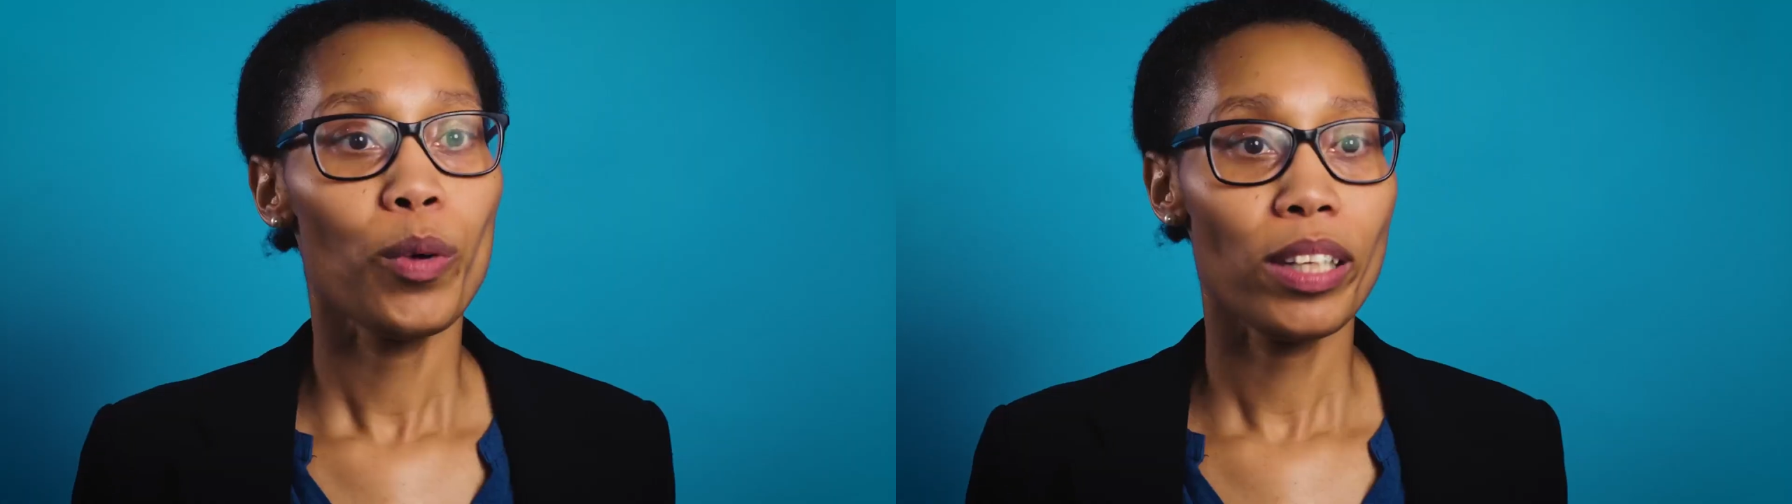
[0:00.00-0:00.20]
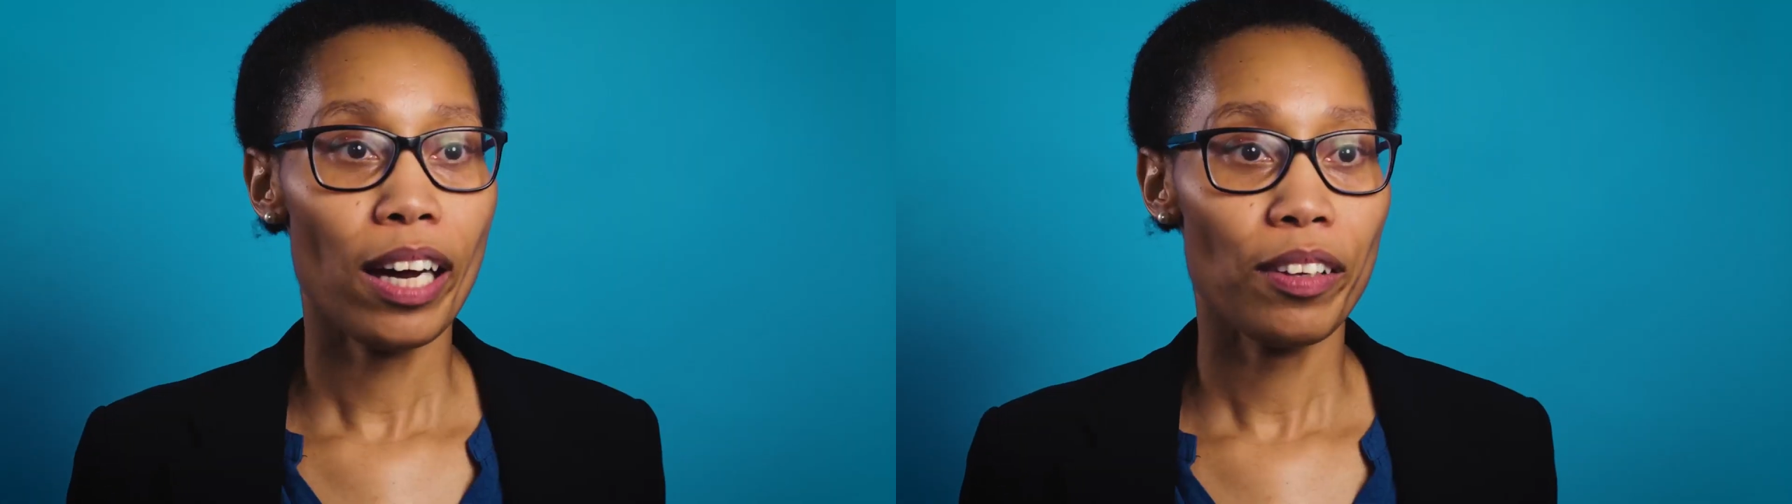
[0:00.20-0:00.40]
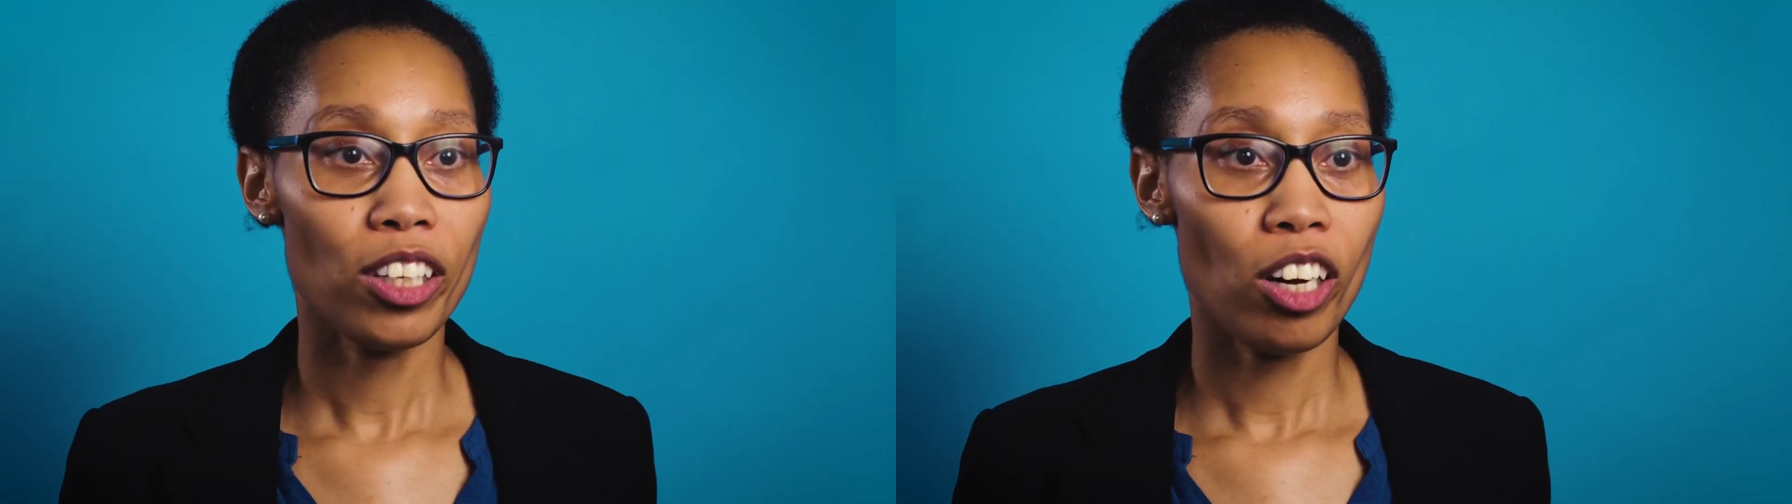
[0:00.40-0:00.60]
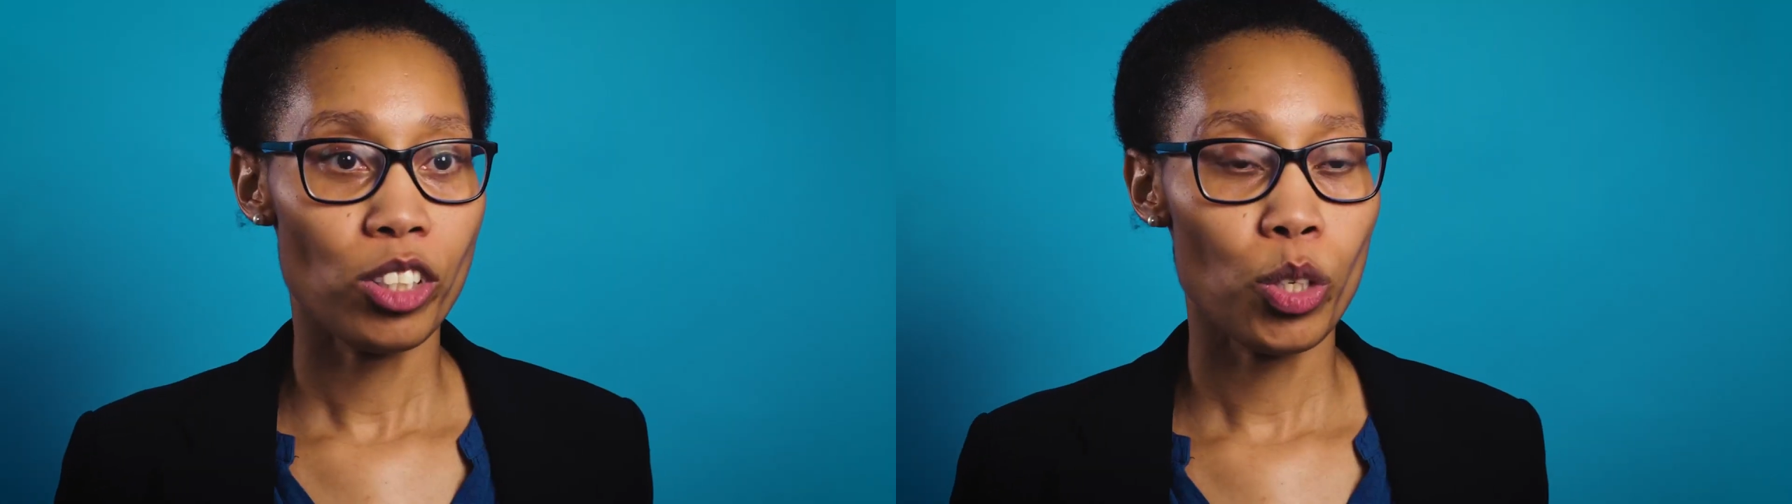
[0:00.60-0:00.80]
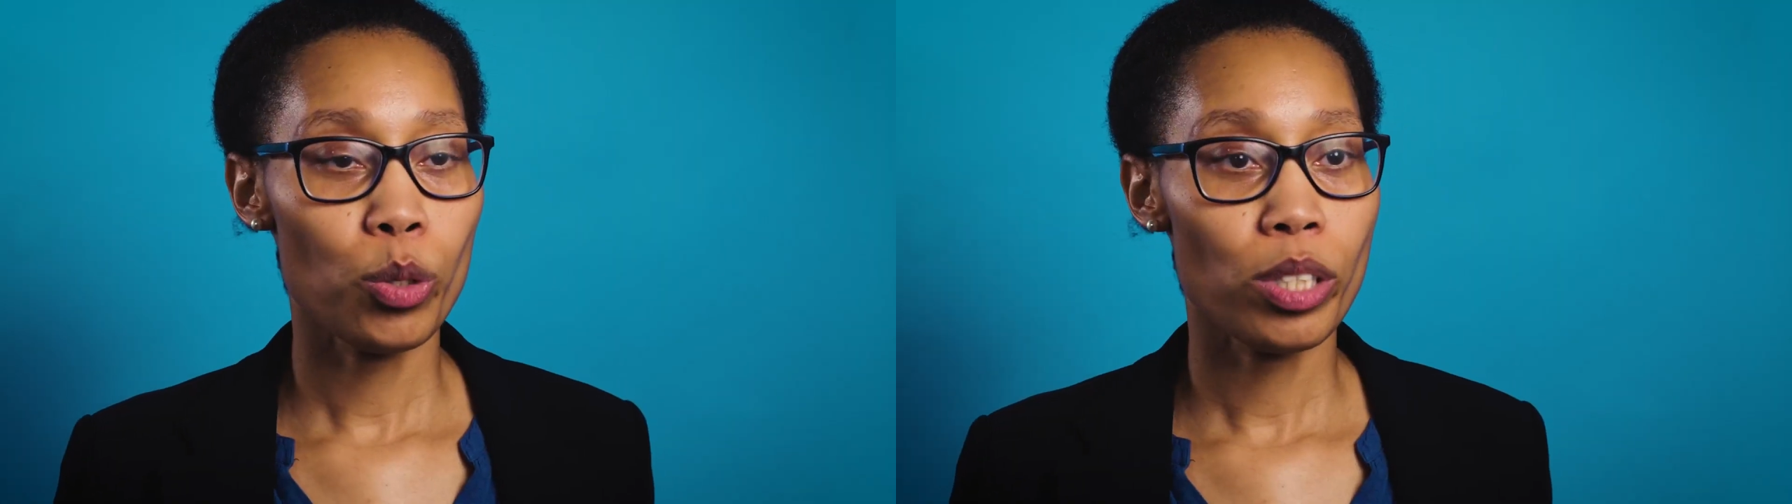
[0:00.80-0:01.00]
without the
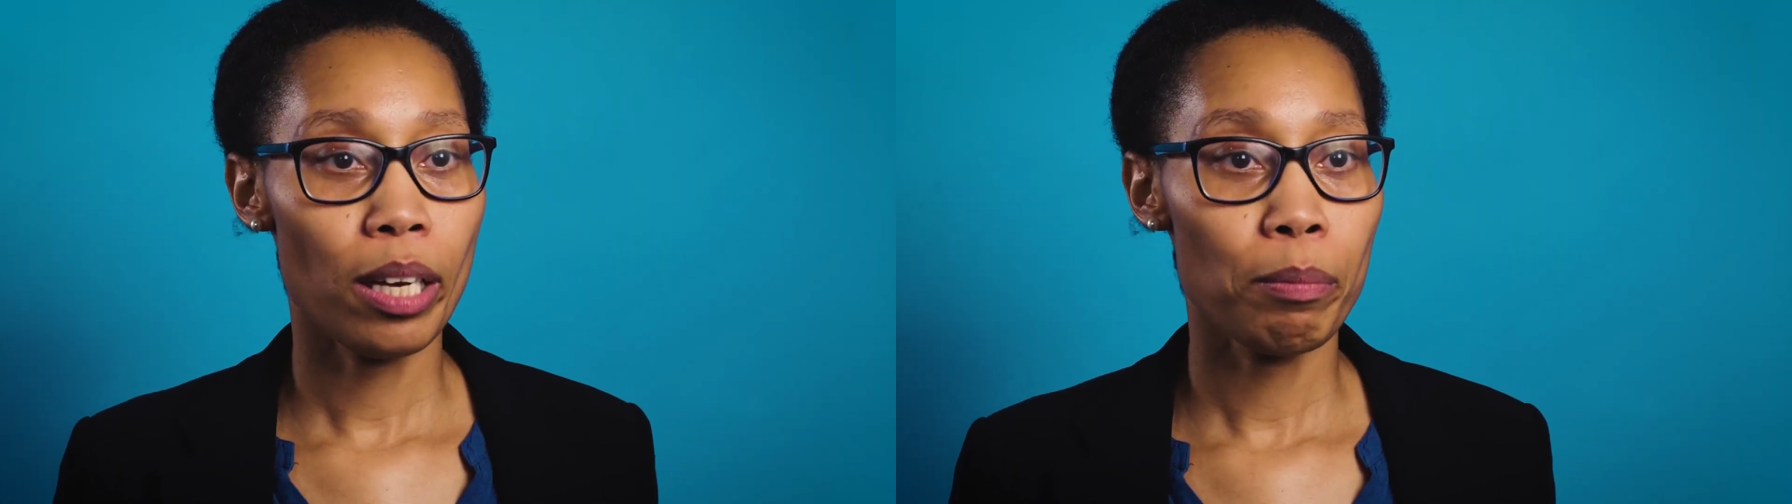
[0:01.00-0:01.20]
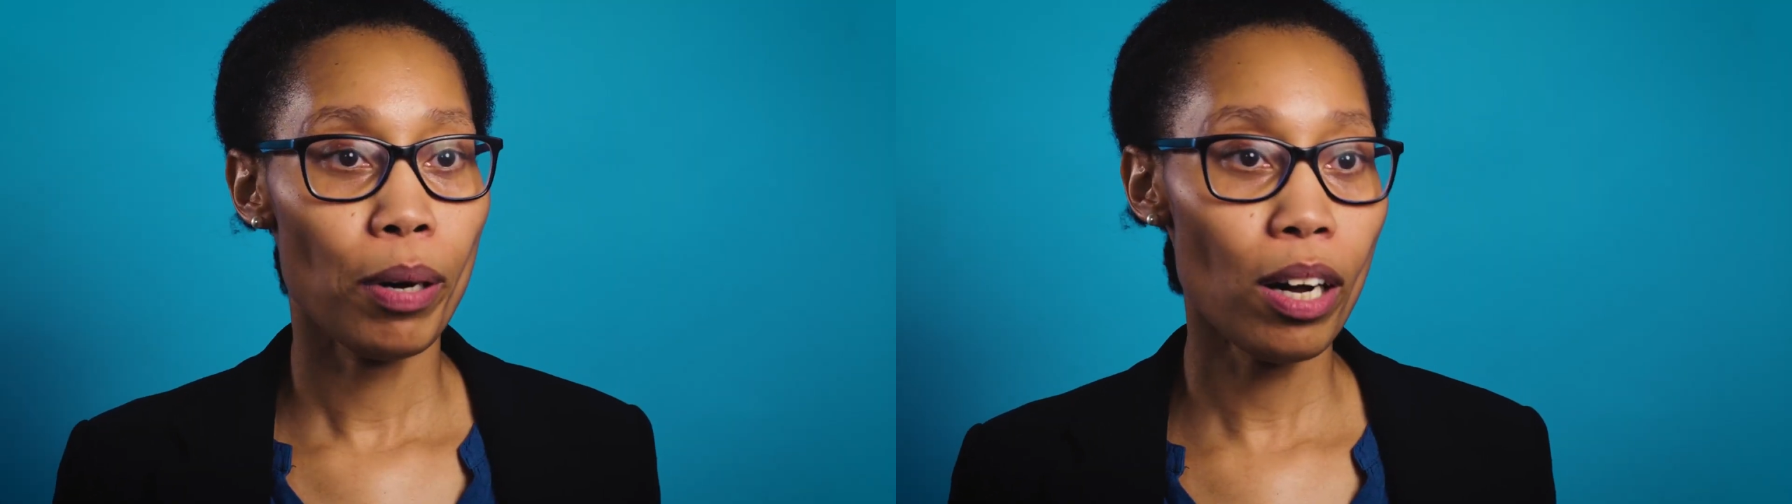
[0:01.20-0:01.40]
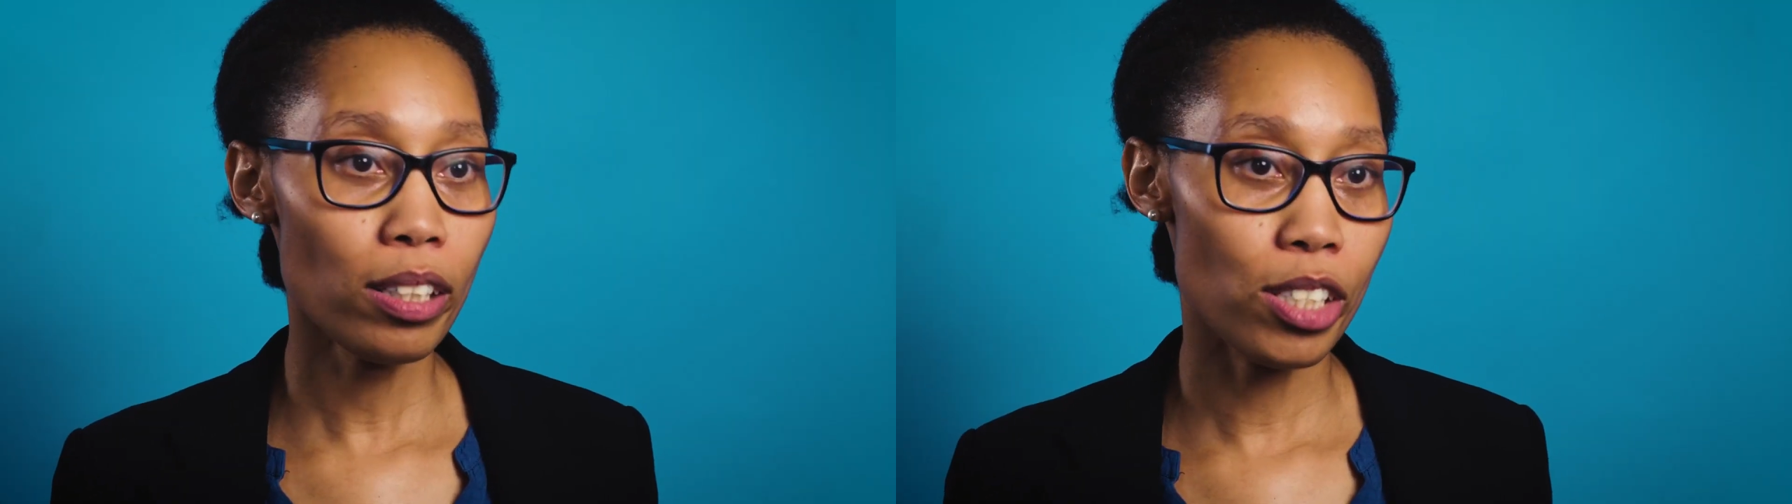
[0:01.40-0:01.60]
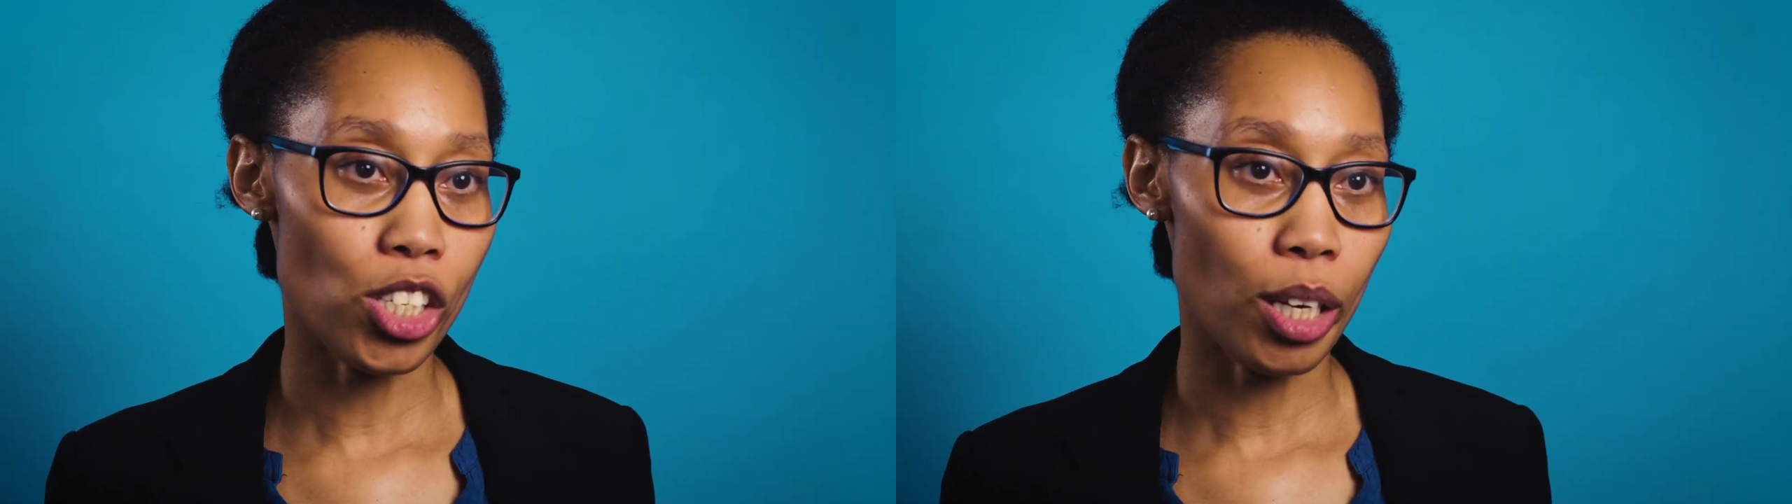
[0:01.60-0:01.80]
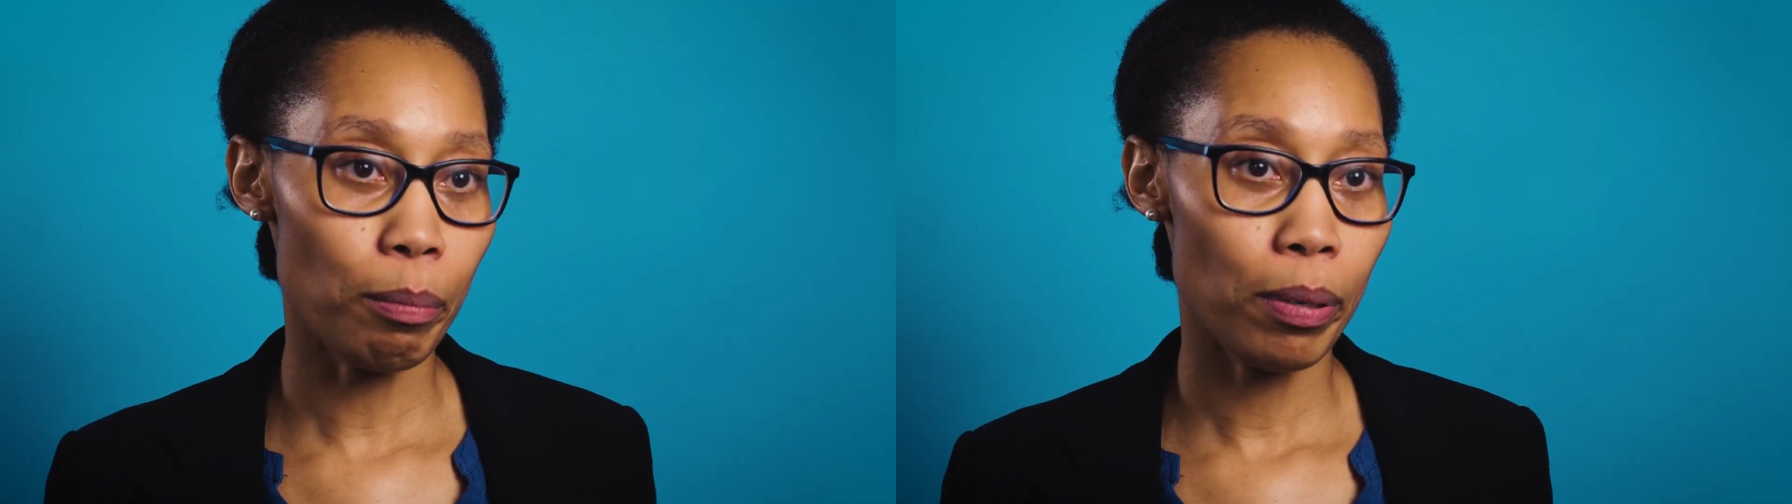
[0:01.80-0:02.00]
Article 10
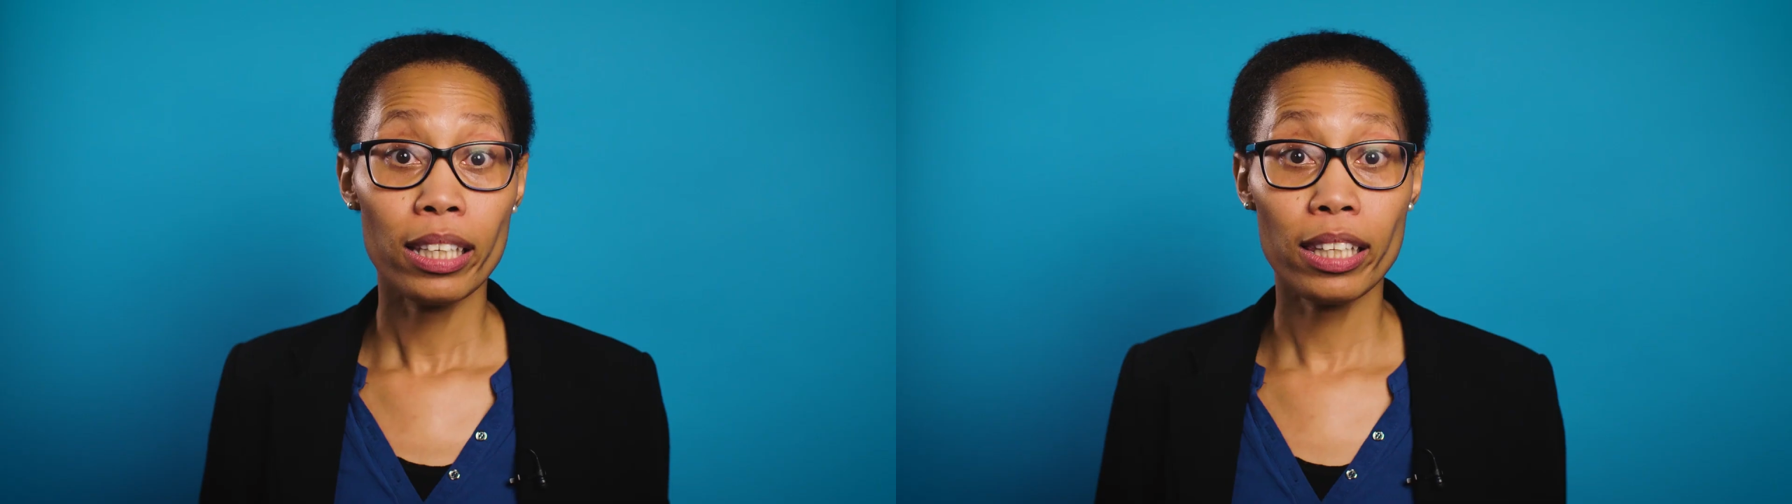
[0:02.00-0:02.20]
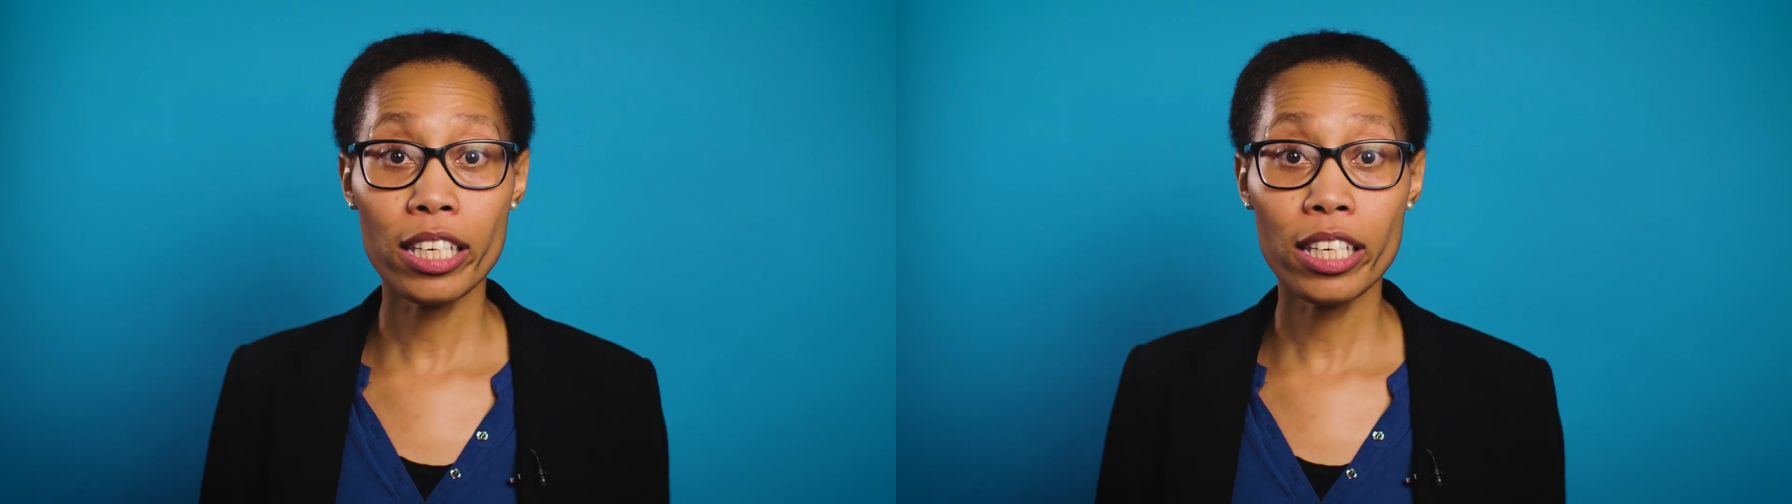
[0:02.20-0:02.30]
partnership,